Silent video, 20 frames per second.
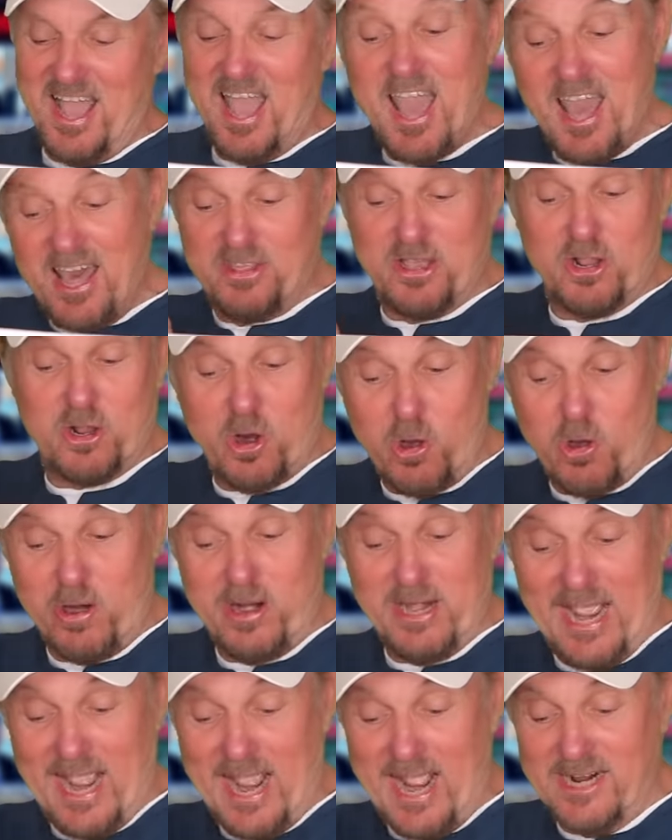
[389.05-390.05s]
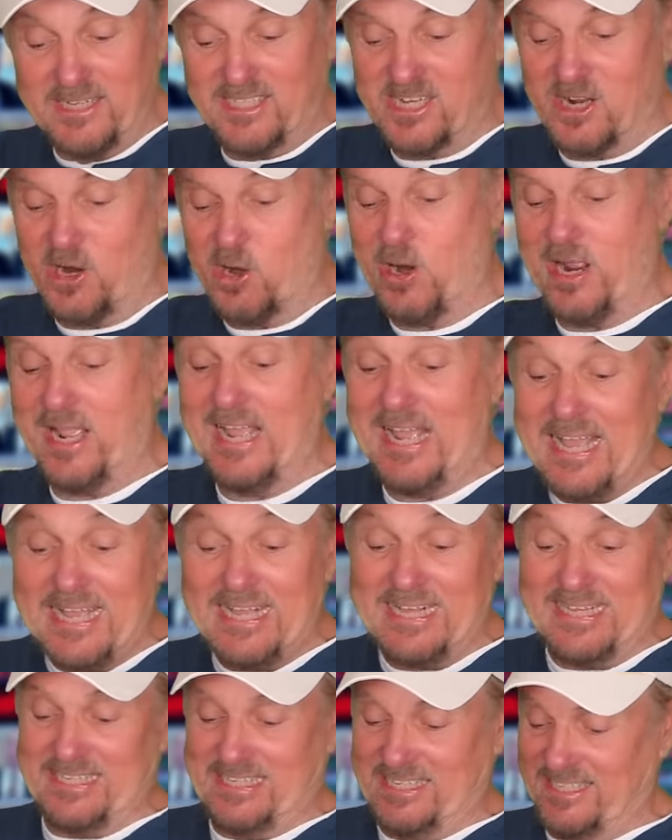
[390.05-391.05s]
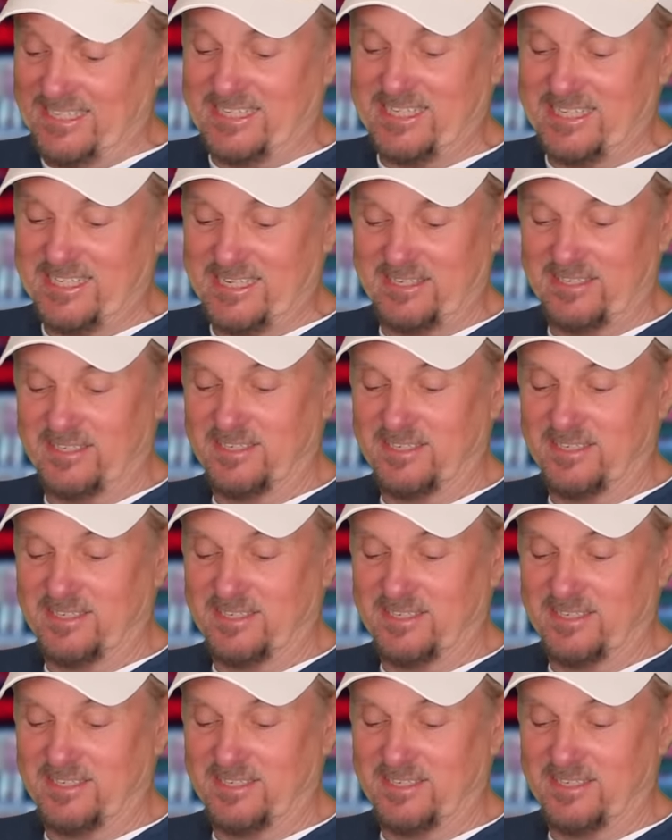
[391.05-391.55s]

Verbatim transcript: and the current answer is